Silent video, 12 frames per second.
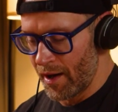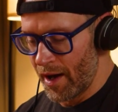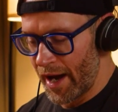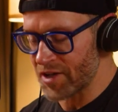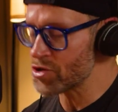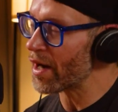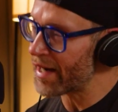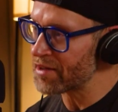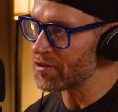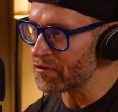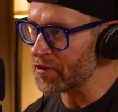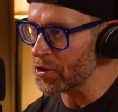I try not
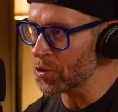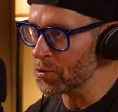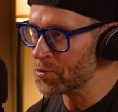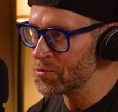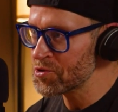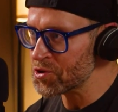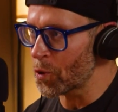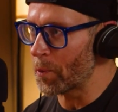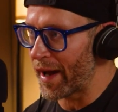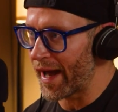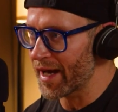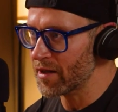to feel so
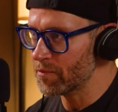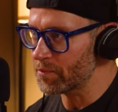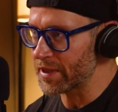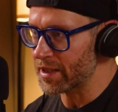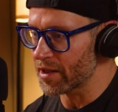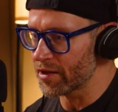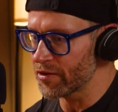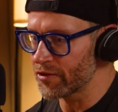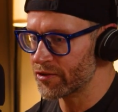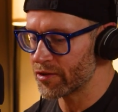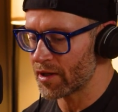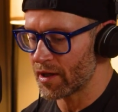bad
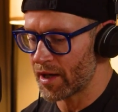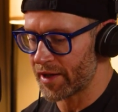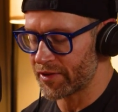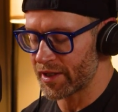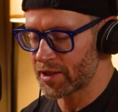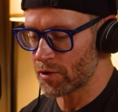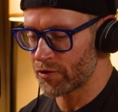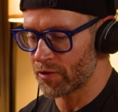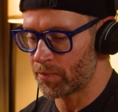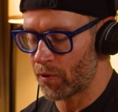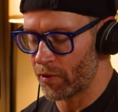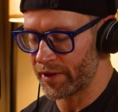because I think there was a
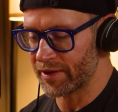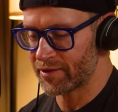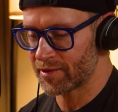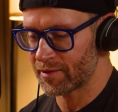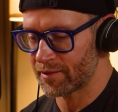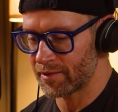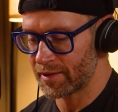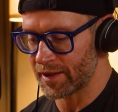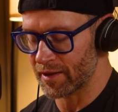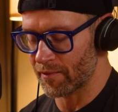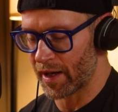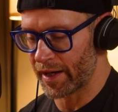point
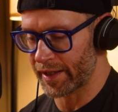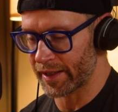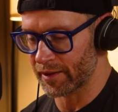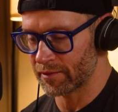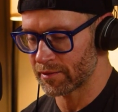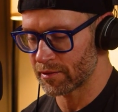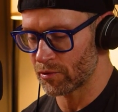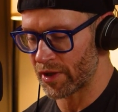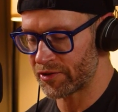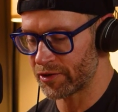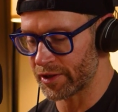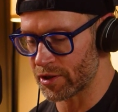in my
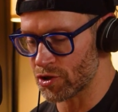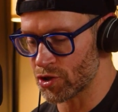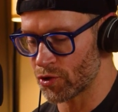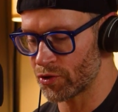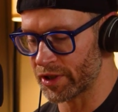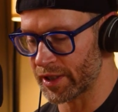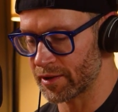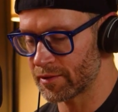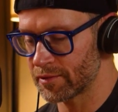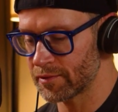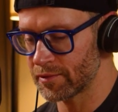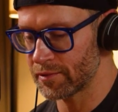wrestling journey,
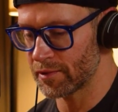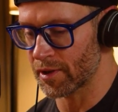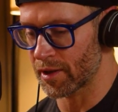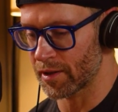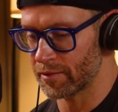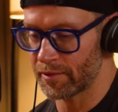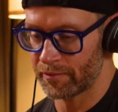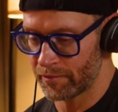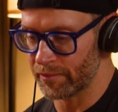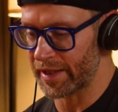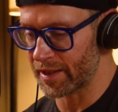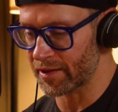uh,
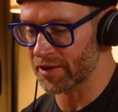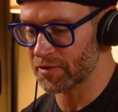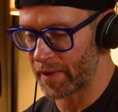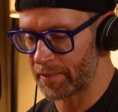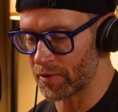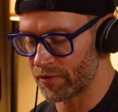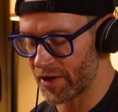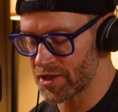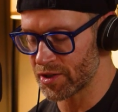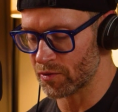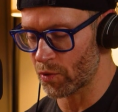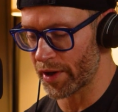making this my
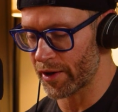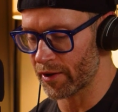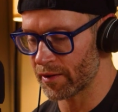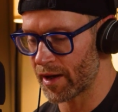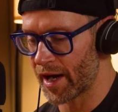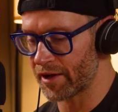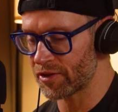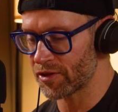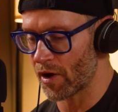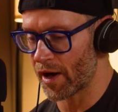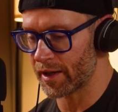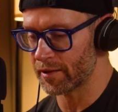profession, where I
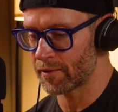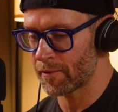thought